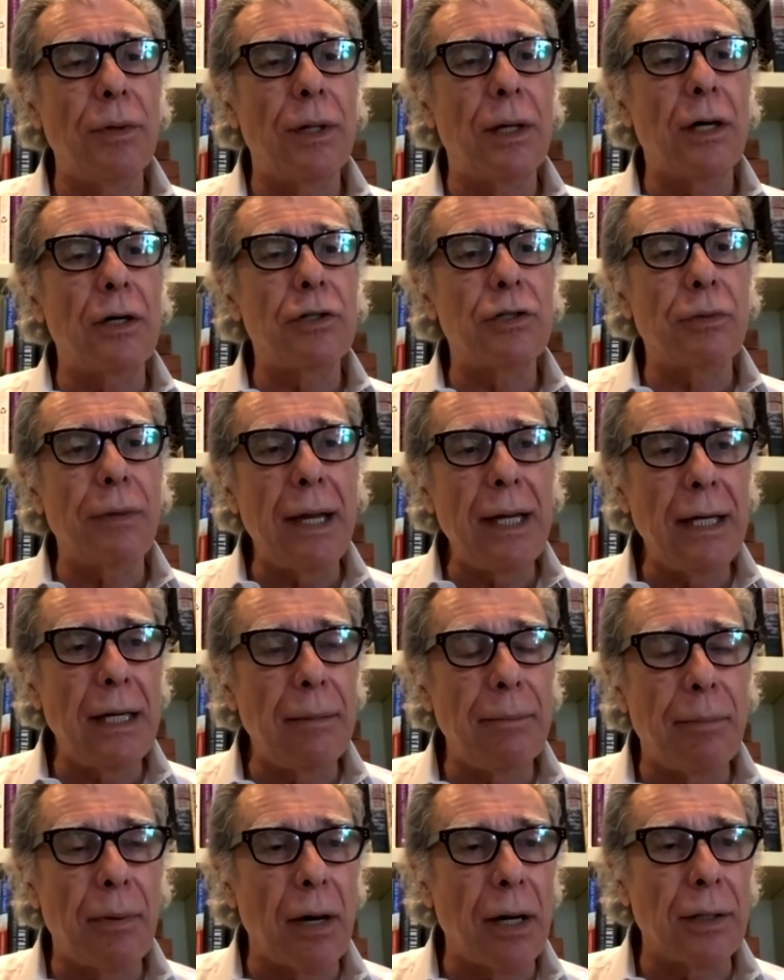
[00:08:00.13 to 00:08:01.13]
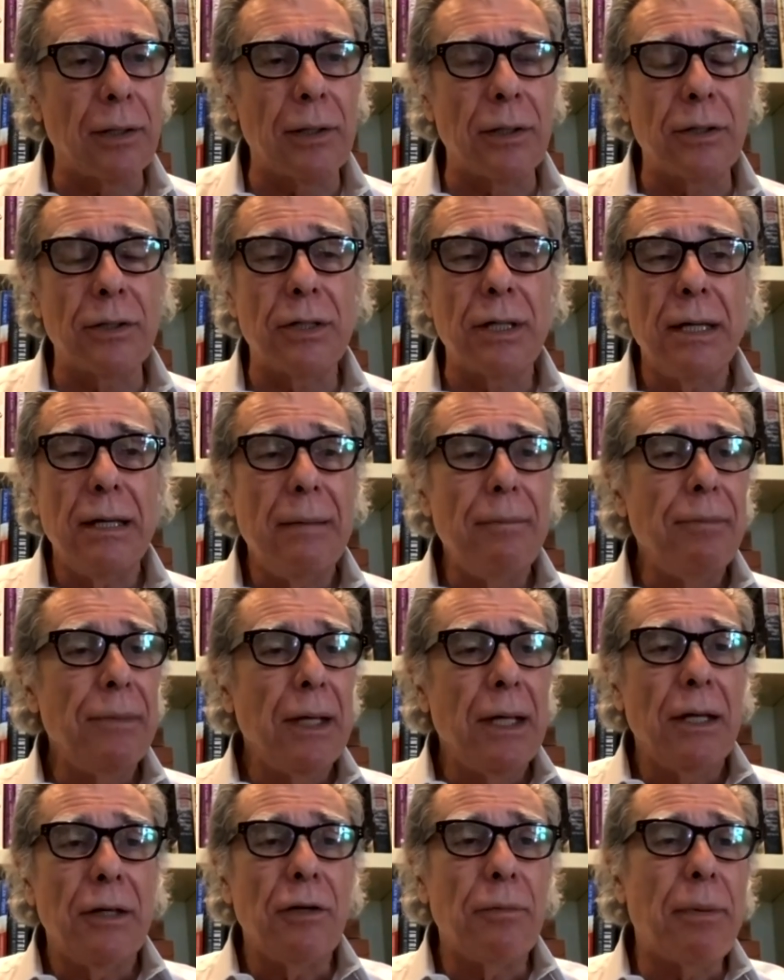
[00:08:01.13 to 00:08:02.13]
with our trading
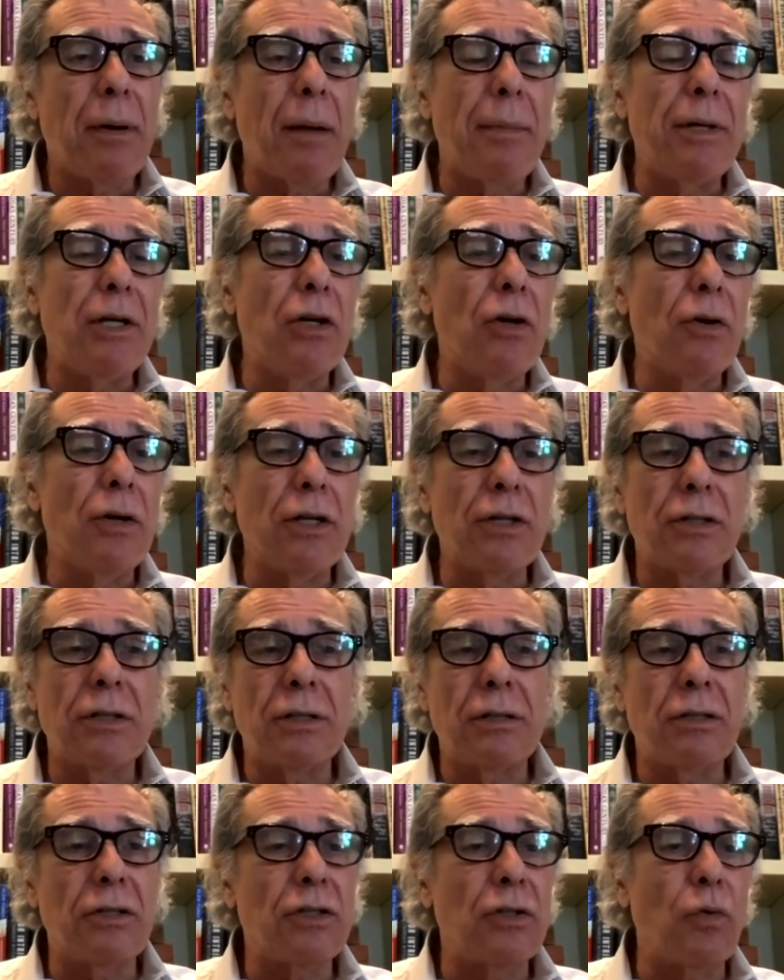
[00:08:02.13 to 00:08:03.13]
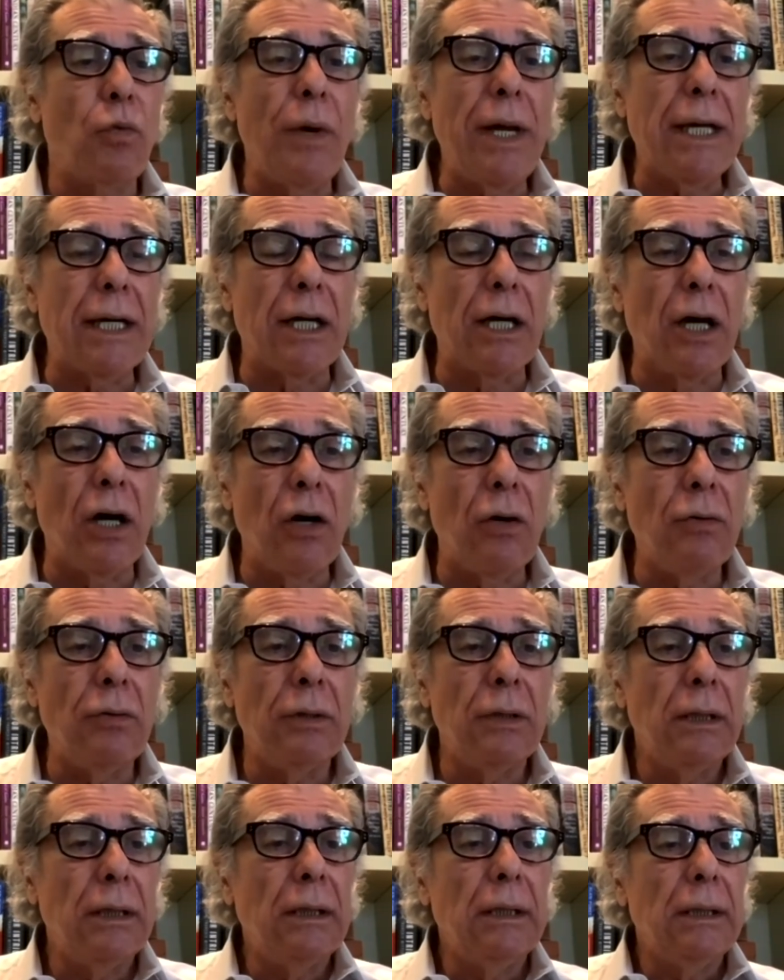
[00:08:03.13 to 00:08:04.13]
partners. You probably noticed just a week
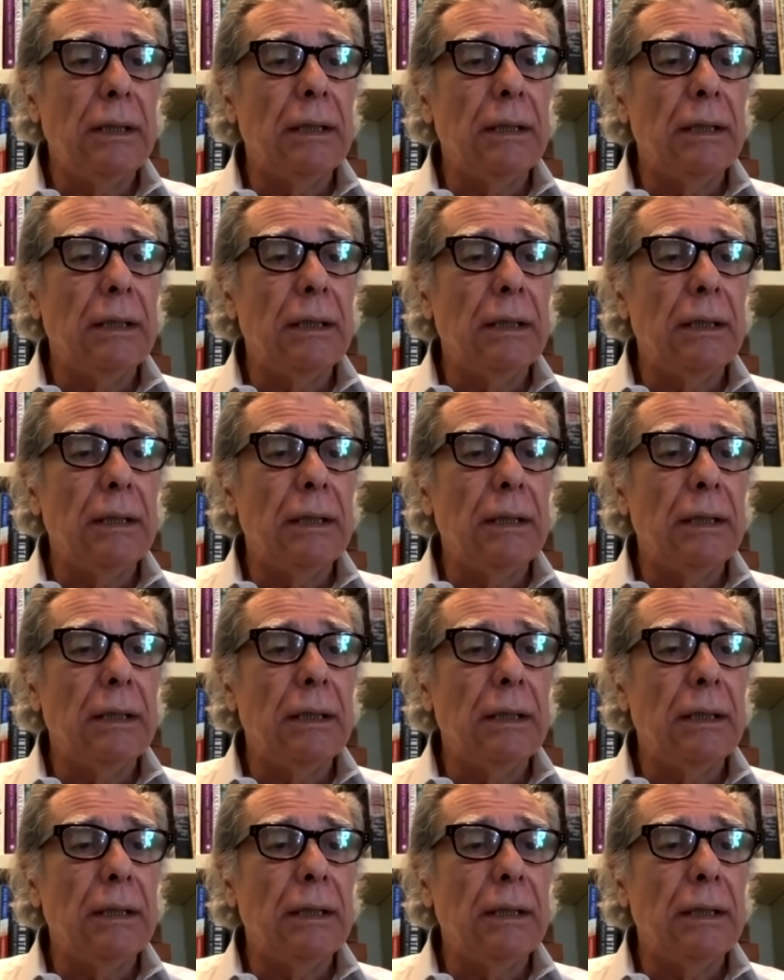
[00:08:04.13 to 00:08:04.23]
ago,